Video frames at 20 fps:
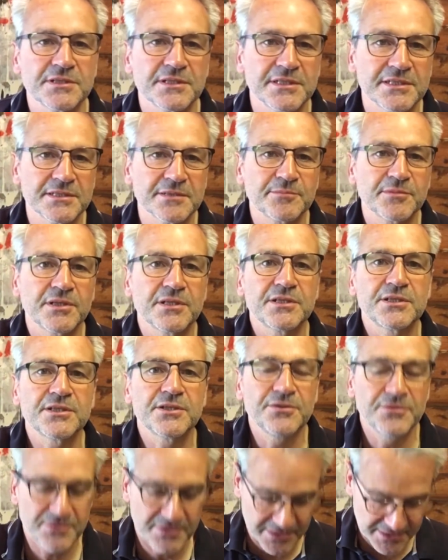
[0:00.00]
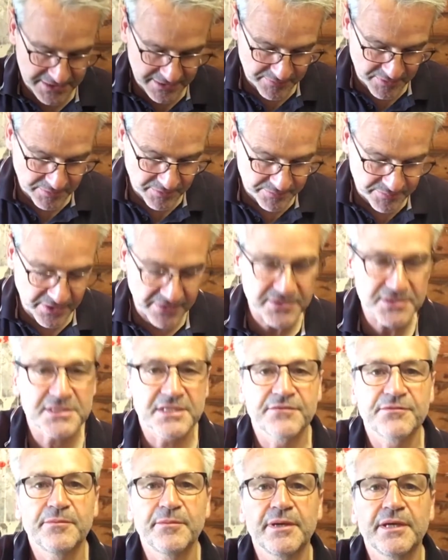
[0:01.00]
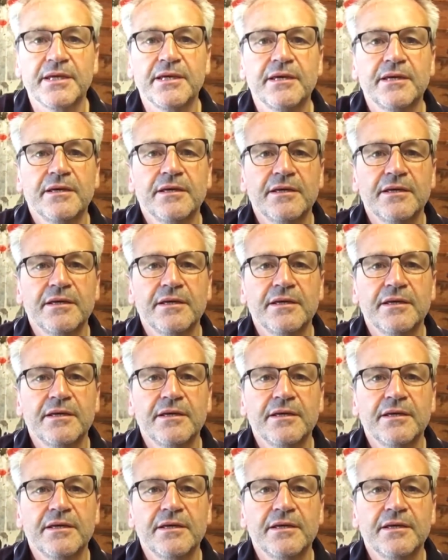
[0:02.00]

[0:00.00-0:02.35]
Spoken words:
is I'm going to do. That's something my brother's given me.